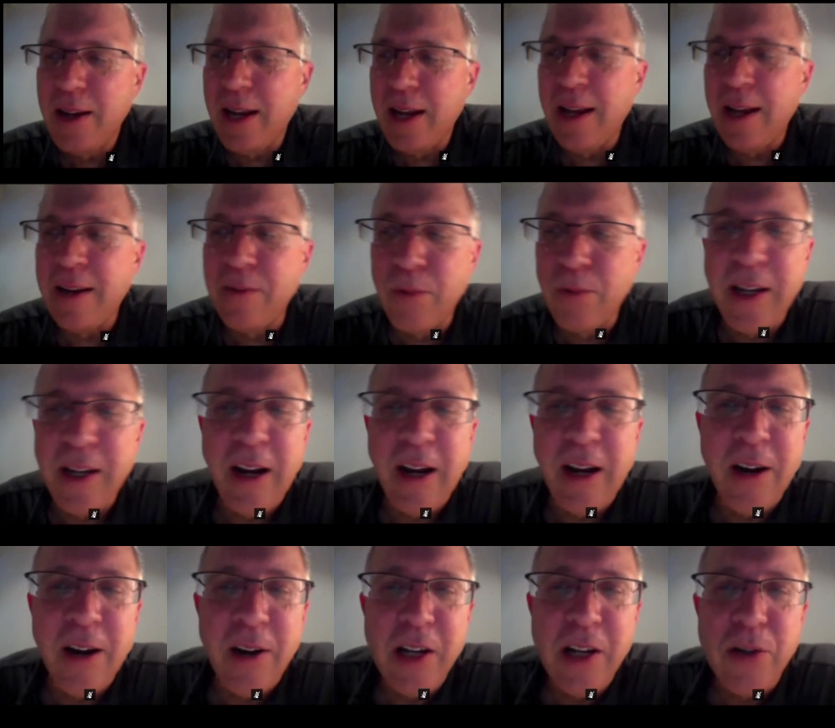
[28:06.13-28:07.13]
and really
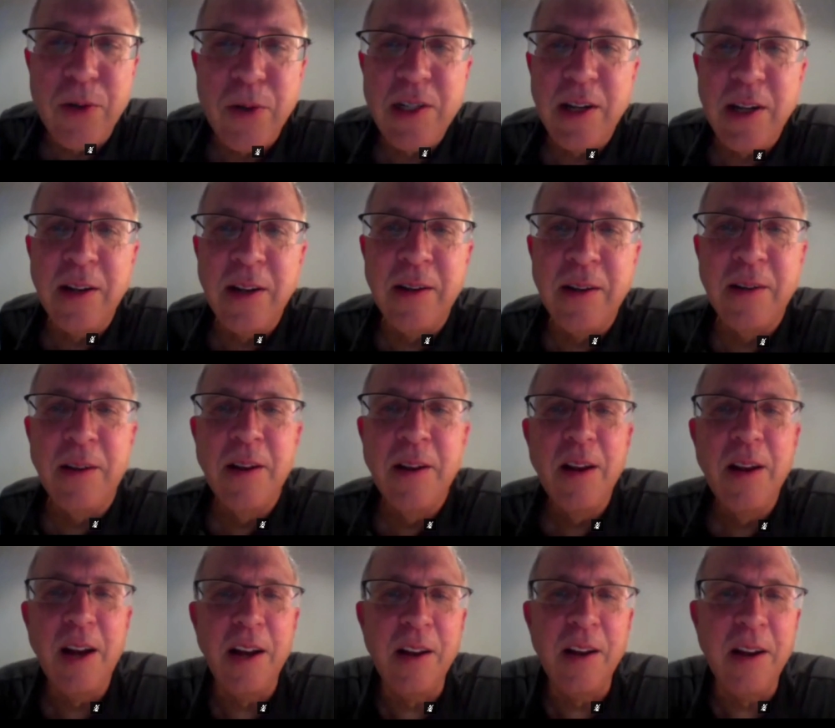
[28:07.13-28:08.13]
aren't interested in
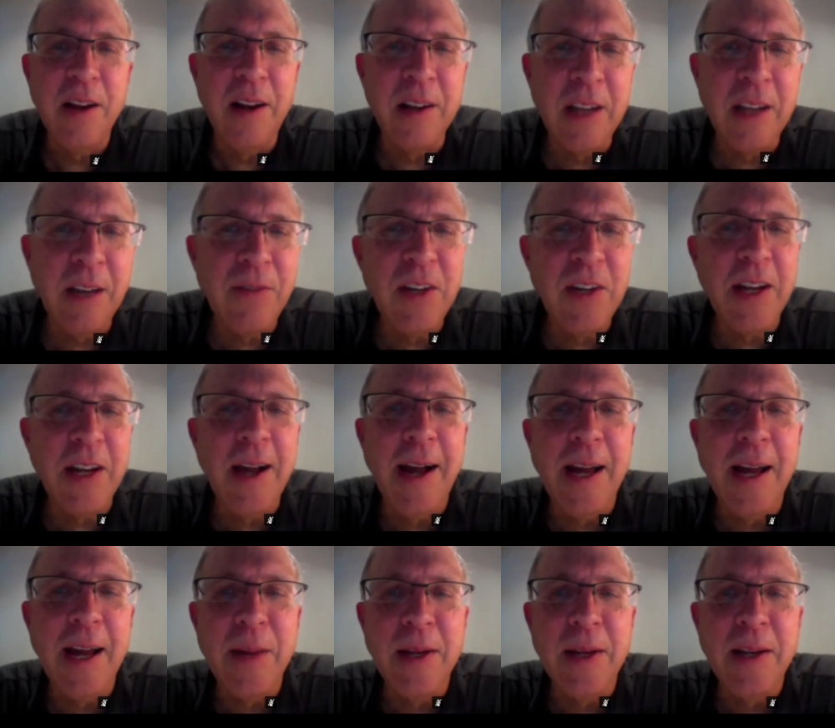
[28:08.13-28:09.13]
a gift
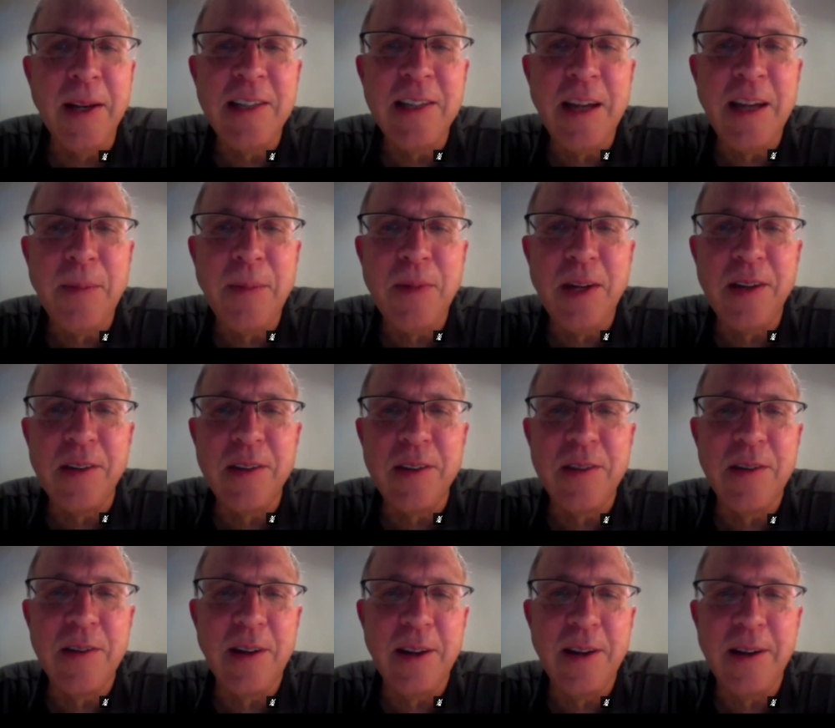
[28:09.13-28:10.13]
economy except
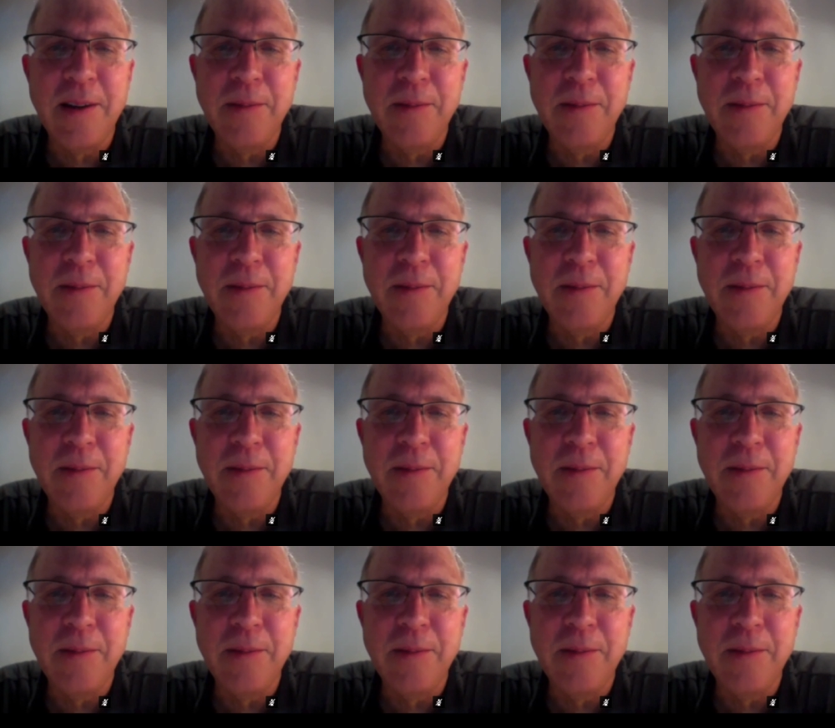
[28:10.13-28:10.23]
as